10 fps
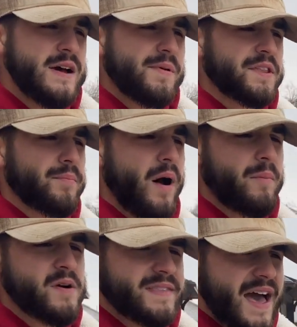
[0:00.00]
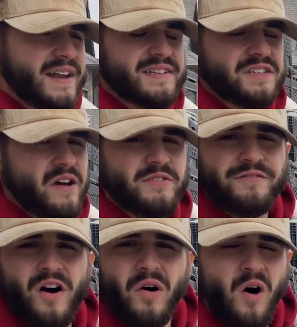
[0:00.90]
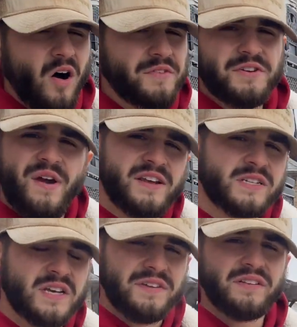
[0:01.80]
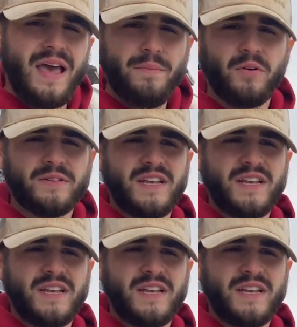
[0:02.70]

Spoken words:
But the problem with that is you have to follow all the directions on the labels,